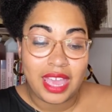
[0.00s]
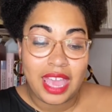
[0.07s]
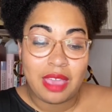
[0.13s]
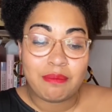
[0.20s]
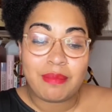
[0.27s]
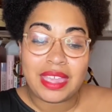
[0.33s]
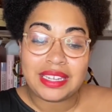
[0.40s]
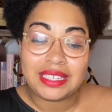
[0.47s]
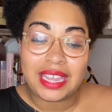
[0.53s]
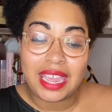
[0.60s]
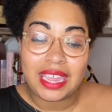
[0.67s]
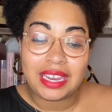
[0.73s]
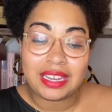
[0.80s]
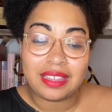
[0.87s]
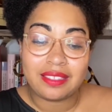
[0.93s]

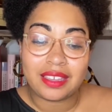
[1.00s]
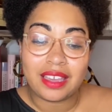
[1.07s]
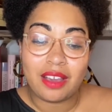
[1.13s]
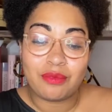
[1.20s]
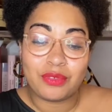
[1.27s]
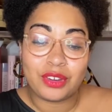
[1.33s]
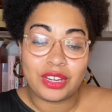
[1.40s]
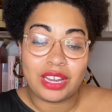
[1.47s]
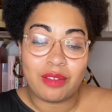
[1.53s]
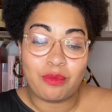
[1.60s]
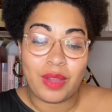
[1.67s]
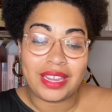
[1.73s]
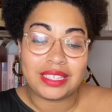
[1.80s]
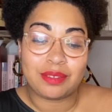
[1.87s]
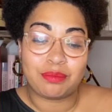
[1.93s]
maintain the comfort of
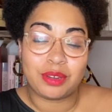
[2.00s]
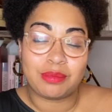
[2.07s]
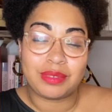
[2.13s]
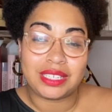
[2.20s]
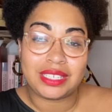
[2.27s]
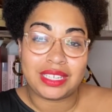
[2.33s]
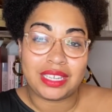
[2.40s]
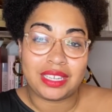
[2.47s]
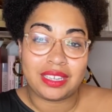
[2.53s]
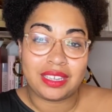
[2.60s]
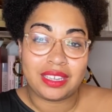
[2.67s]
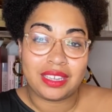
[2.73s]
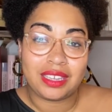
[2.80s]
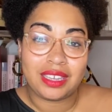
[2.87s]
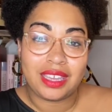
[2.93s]
white supremacy,
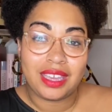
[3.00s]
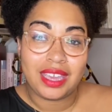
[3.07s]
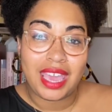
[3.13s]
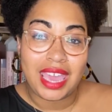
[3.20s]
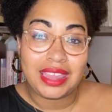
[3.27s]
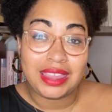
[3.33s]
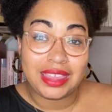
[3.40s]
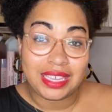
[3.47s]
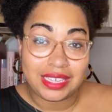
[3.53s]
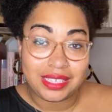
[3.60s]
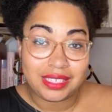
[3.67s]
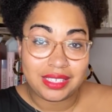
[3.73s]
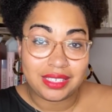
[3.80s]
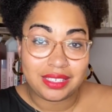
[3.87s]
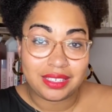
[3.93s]
and
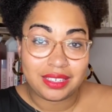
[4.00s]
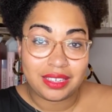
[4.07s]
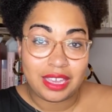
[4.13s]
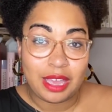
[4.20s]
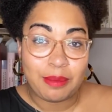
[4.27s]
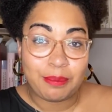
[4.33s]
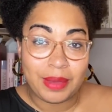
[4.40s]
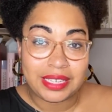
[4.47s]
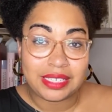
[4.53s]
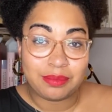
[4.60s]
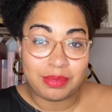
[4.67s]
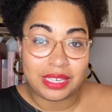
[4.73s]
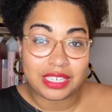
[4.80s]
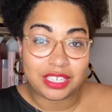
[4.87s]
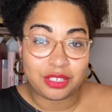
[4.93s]
this must
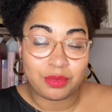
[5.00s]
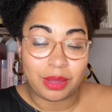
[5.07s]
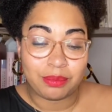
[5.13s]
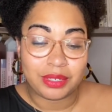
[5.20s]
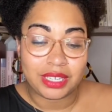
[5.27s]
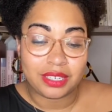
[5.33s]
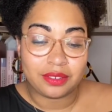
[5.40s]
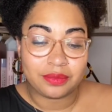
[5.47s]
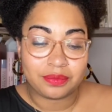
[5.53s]
be disrupted.